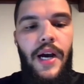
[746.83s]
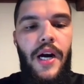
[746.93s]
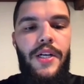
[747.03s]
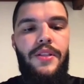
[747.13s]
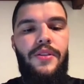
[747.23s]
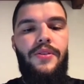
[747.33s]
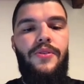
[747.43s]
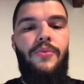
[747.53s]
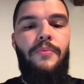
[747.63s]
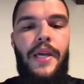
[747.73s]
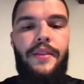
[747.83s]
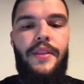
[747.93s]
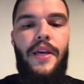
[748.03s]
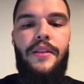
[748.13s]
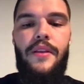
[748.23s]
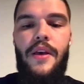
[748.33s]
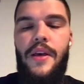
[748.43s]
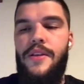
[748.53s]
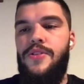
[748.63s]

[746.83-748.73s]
hard to maintain.